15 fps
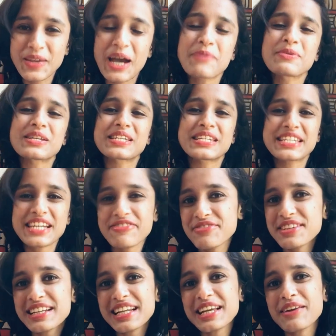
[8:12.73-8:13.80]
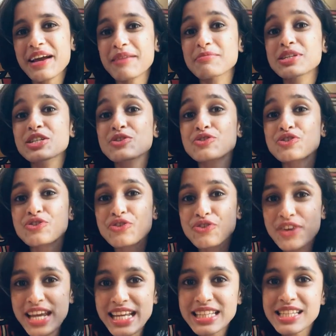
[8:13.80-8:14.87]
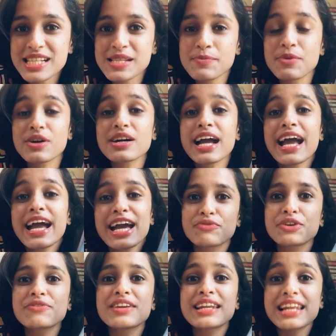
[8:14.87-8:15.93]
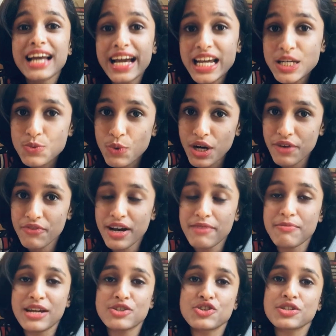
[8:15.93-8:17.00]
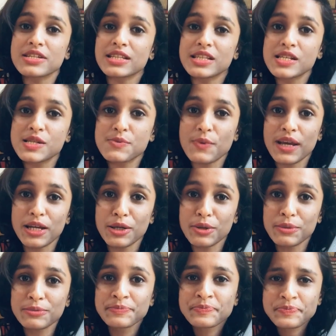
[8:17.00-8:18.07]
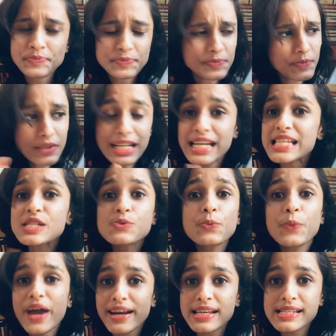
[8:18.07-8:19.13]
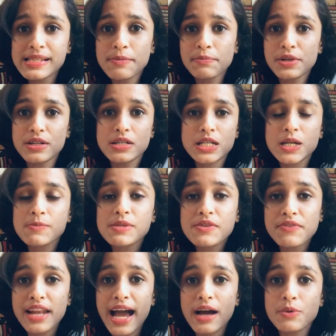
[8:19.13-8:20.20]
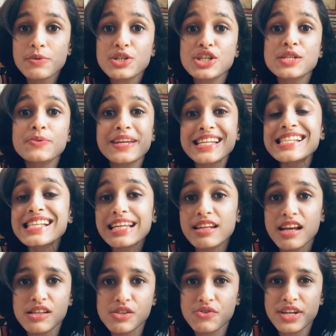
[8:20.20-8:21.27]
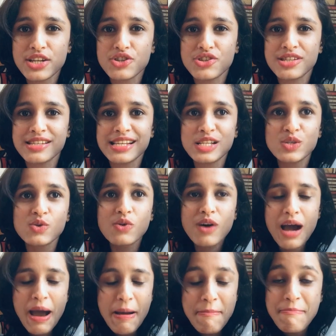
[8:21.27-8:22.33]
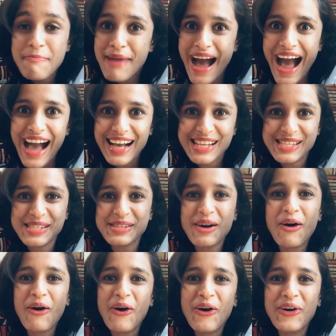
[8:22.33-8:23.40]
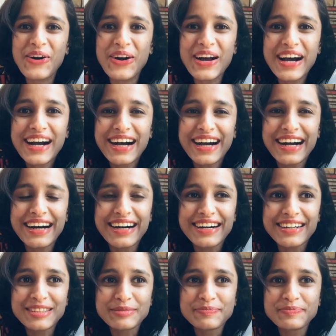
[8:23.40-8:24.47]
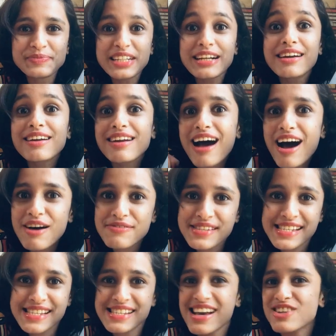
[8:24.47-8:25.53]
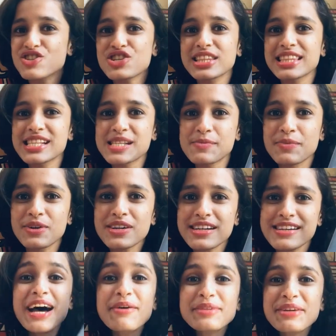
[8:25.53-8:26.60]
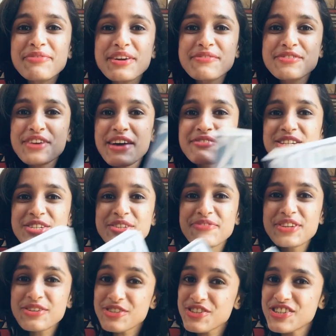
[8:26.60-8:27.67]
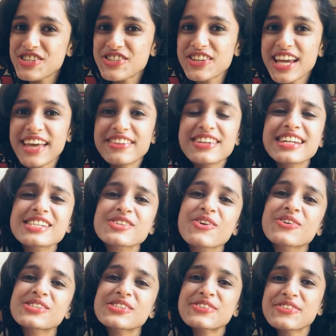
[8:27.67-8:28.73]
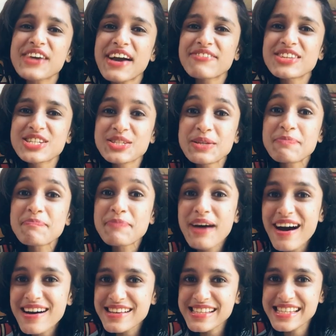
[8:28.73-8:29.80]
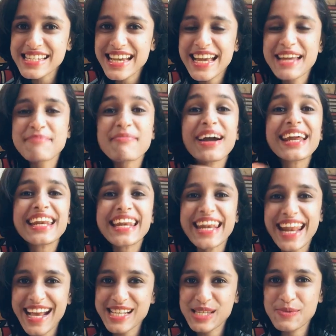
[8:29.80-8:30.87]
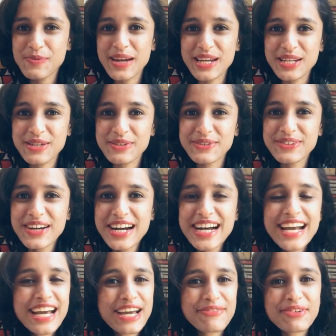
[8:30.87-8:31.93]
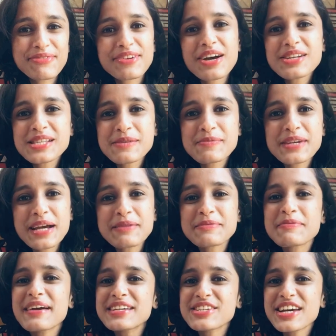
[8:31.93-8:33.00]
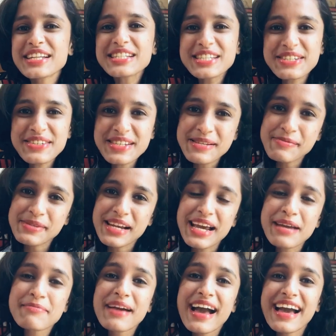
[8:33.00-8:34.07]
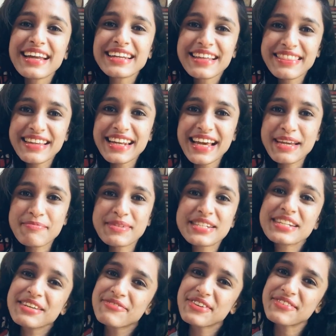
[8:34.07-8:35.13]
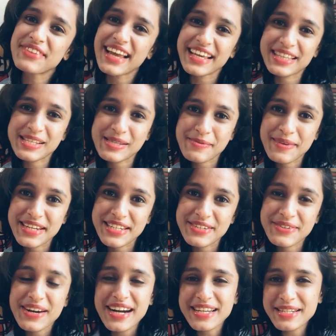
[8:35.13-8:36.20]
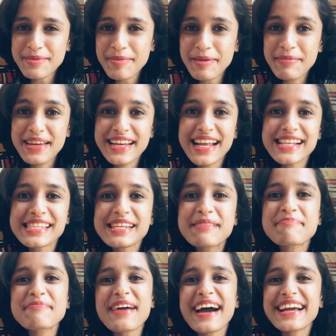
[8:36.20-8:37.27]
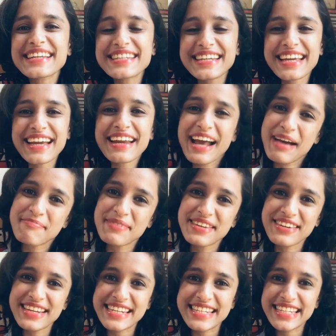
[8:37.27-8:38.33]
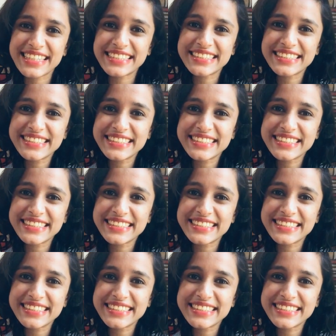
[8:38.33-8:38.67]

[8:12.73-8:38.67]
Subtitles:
I would definitely recommend you to read this book if you liked whatever I've mentioned in this video. It's very simple in terms of language as well as illustrations. There's no max or graphs as such in this book. Now that we have traveled to the future together, let's also travel to the past in my next video. If you've not subscribed to my channel, do subscribe and hit the like button if you've liked this video. Until we meet next time, bye, take care, happy reading.